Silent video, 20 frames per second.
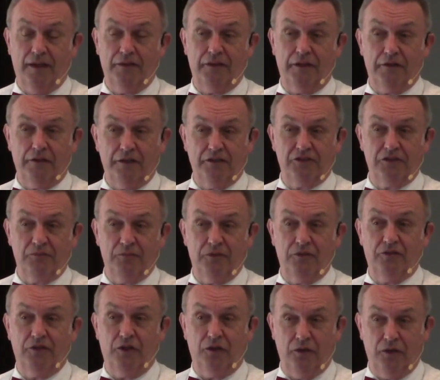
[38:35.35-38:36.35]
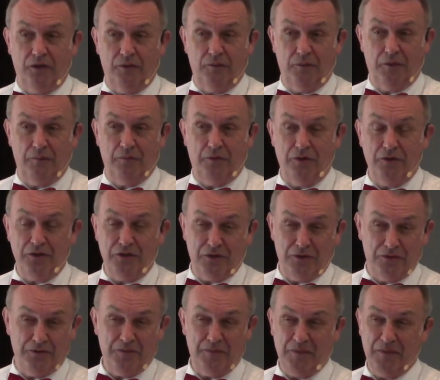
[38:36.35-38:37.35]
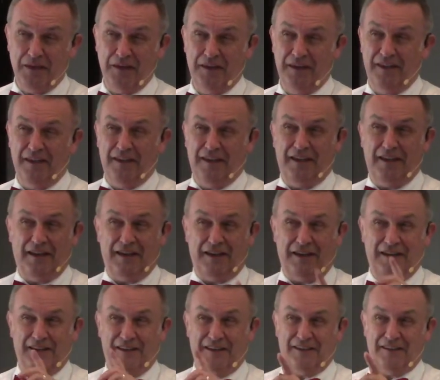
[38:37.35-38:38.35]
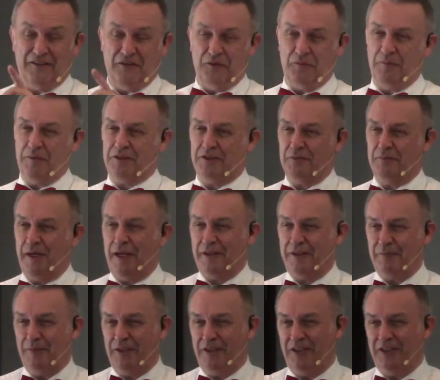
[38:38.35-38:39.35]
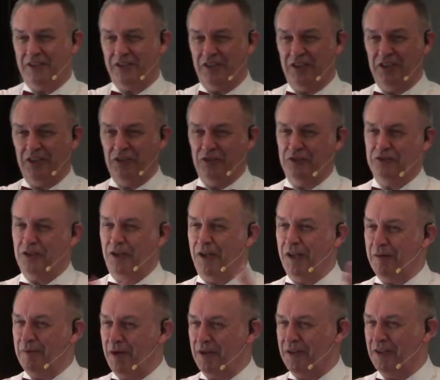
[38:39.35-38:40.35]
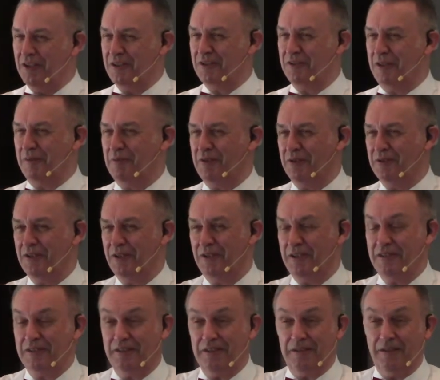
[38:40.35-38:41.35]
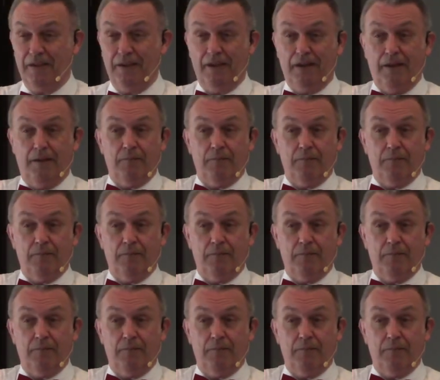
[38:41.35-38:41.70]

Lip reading: And there is a move. Mr. Mathematician, he knows all about this cryptocurrency.